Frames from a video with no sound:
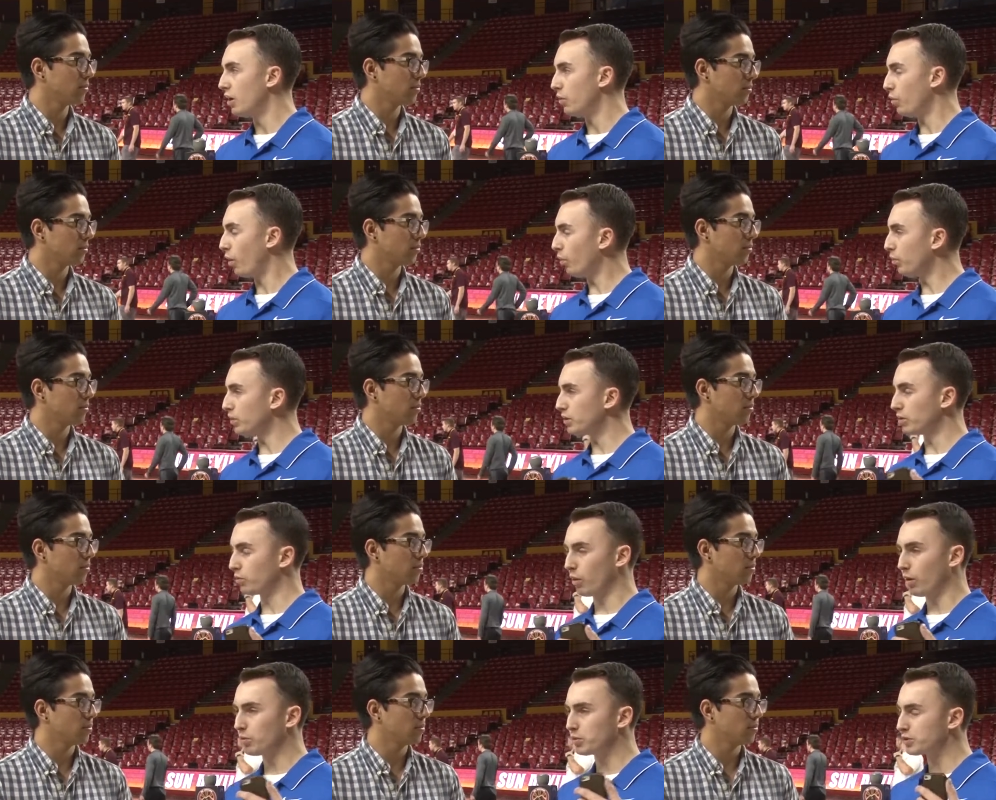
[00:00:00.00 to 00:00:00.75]
Speaker 1: what
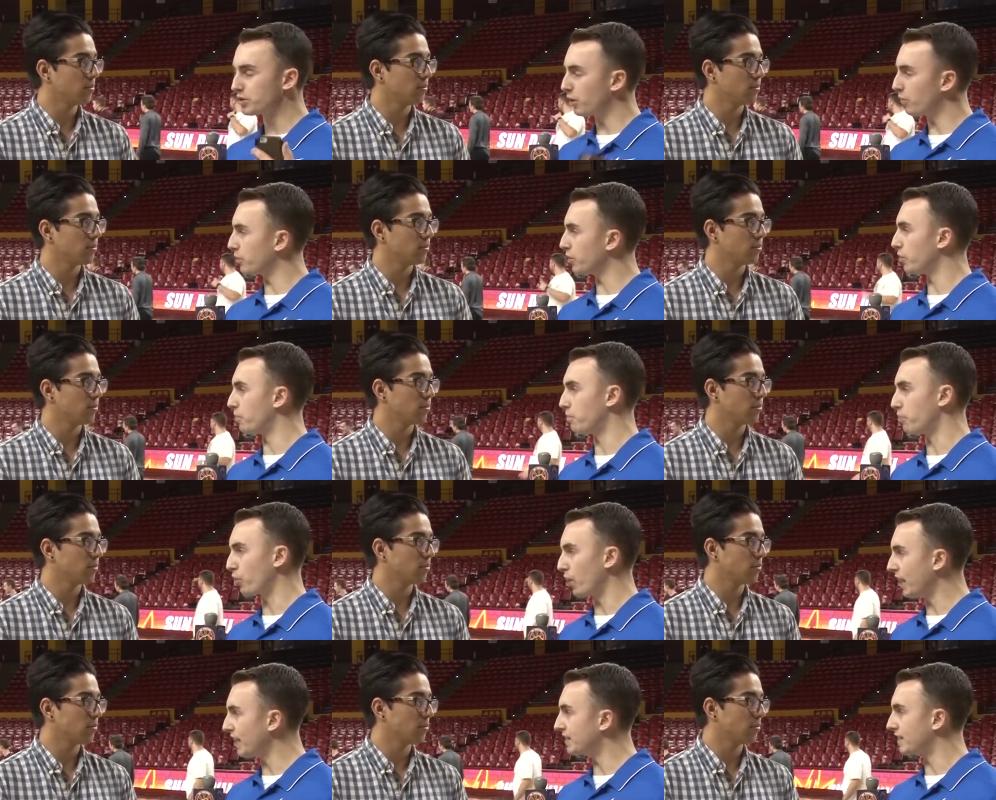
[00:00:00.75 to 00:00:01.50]
were what were some of their
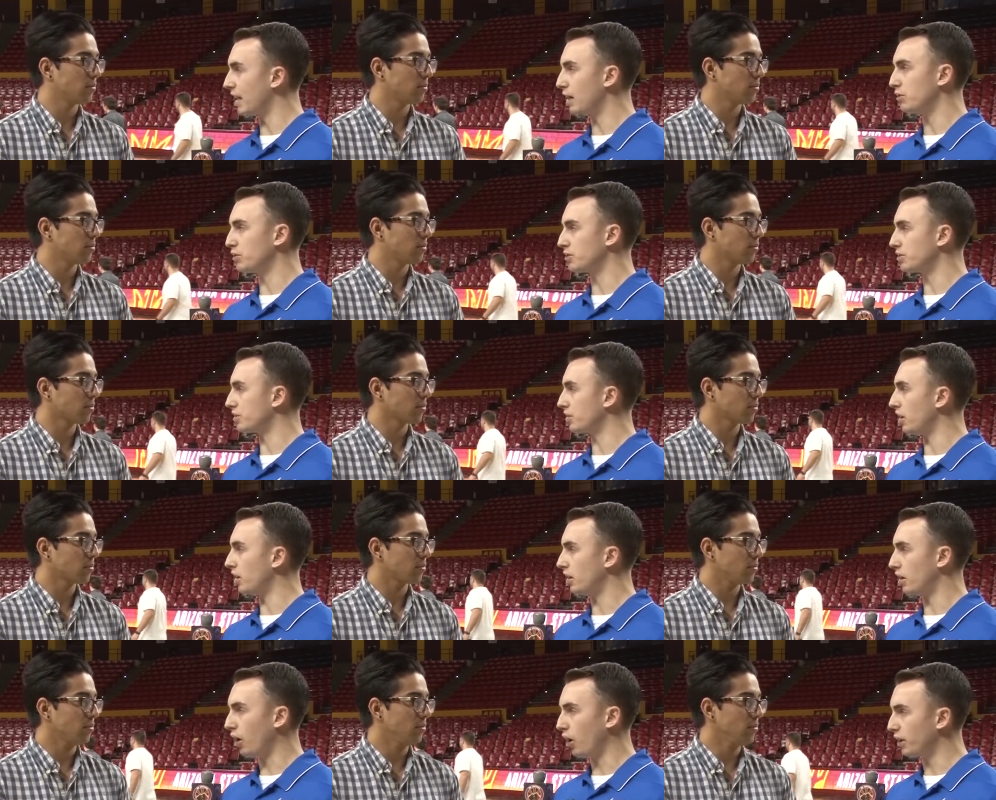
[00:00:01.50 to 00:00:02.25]

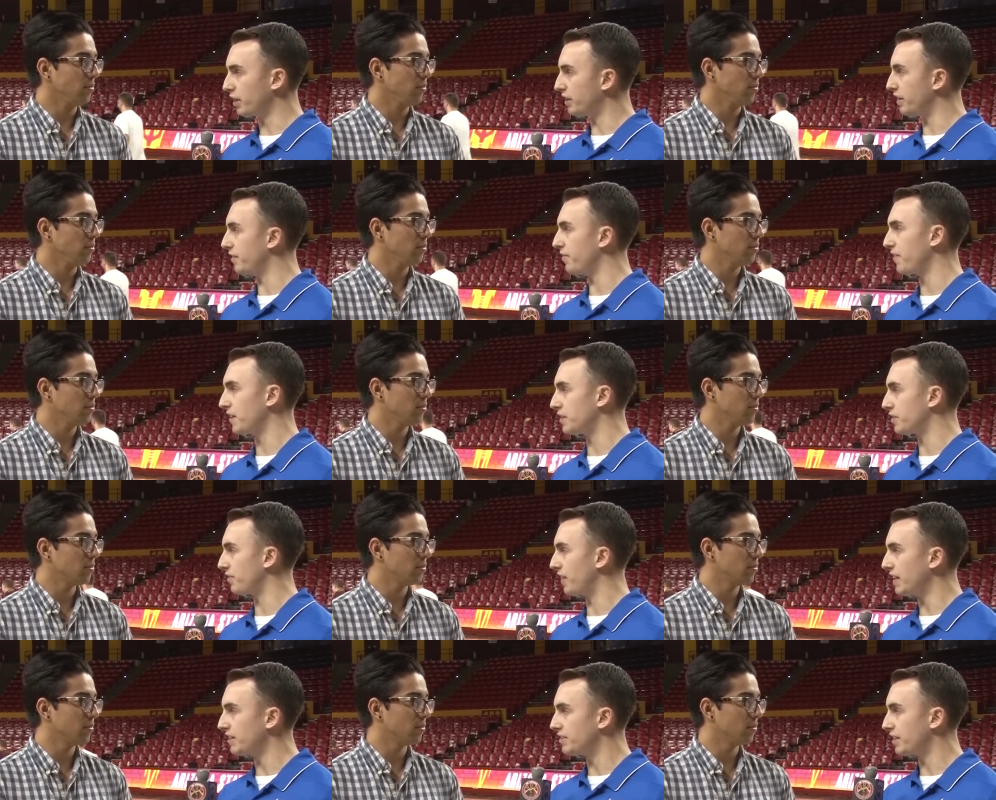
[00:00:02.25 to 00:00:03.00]
breakdowns uh, on the
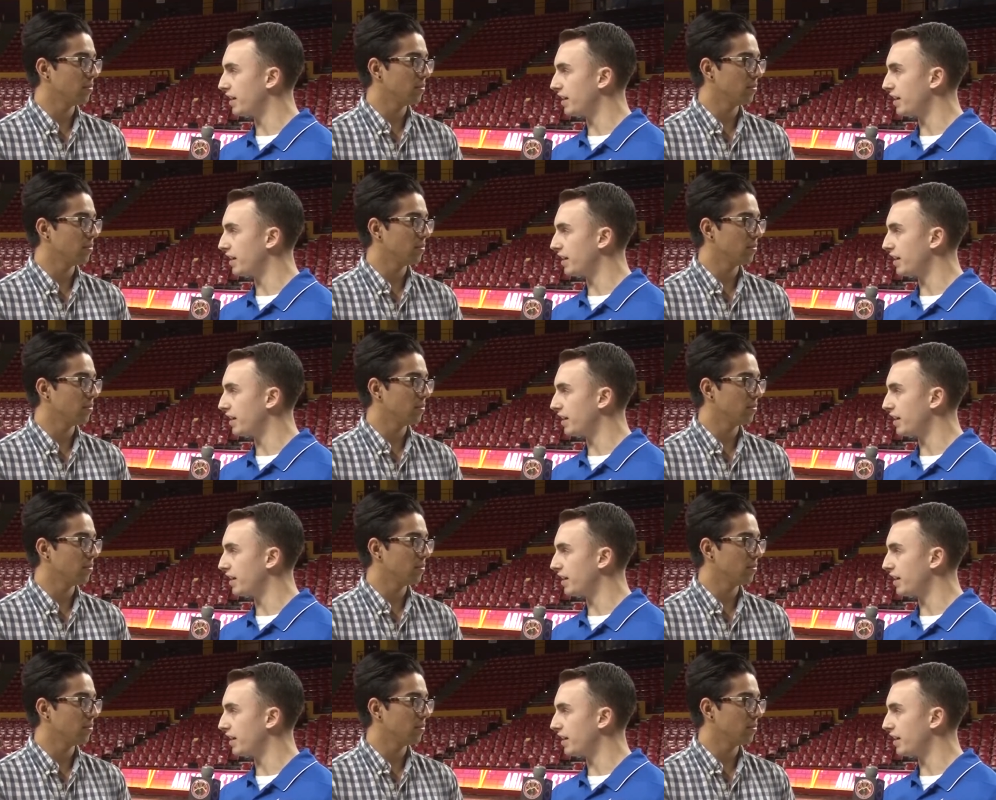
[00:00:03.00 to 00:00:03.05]
defensive end